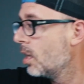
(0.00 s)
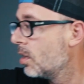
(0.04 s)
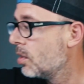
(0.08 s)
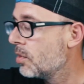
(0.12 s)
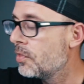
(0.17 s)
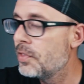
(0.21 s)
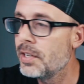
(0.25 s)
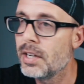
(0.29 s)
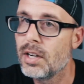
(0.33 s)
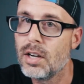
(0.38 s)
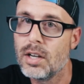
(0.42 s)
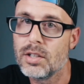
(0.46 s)
other
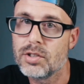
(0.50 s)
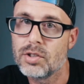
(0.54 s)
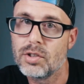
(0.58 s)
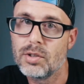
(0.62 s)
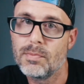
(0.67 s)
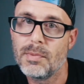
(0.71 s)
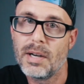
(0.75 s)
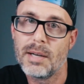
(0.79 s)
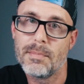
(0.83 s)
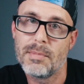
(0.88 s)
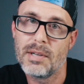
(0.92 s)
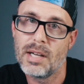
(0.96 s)
thing also
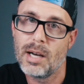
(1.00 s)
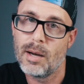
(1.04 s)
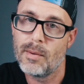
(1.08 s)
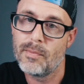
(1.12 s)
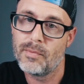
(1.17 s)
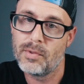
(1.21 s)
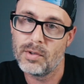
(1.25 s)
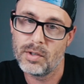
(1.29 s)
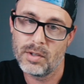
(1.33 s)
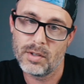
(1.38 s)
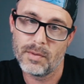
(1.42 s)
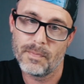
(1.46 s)
might be
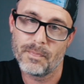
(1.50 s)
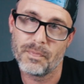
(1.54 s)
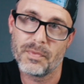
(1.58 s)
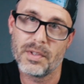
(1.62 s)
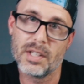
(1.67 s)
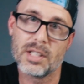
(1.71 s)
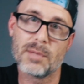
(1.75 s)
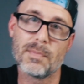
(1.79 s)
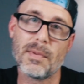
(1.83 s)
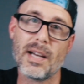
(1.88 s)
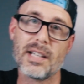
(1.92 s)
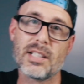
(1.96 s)
helpful,
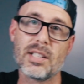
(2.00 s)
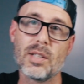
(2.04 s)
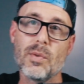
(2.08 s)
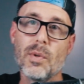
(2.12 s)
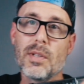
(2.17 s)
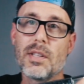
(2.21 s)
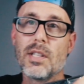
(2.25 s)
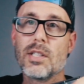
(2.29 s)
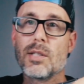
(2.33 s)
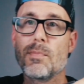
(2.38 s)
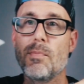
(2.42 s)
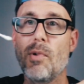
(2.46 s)
especially with
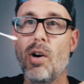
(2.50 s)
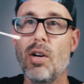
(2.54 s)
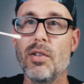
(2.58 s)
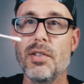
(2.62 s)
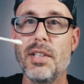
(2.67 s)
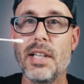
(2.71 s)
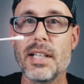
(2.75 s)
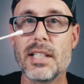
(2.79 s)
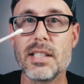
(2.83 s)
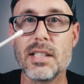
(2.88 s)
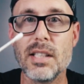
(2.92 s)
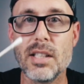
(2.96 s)
the small
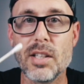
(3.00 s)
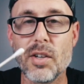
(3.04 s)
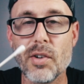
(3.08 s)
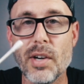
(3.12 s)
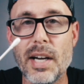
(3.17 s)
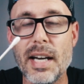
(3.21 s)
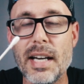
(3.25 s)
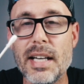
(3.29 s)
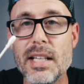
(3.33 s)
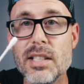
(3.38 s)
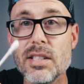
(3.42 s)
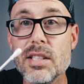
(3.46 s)
nicks and
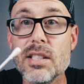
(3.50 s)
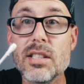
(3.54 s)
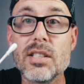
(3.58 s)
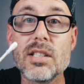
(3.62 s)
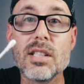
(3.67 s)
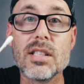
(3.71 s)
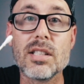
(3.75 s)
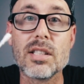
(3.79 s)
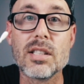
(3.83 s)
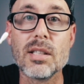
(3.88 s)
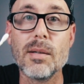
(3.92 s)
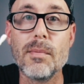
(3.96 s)
crannies, is
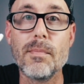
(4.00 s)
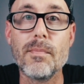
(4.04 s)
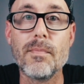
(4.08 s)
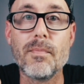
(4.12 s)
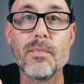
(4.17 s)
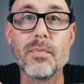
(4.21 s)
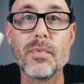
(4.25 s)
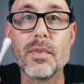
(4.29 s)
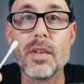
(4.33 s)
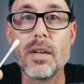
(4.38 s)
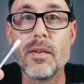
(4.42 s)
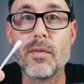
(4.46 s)
just some,
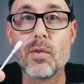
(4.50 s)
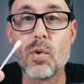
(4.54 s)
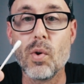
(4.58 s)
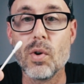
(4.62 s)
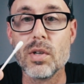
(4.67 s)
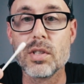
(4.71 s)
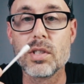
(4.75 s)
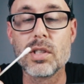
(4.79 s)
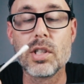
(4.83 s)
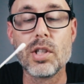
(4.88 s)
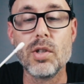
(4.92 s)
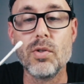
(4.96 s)
of
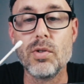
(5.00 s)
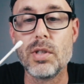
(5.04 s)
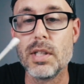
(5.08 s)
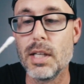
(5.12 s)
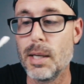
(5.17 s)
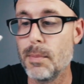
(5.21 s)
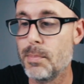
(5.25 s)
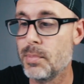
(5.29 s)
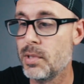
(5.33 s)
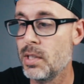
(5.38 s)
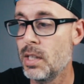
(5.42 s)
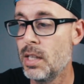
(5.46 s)
course,
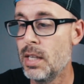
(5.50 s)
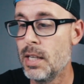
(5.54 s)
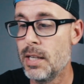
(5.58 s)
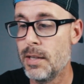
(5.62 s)
Q-tips.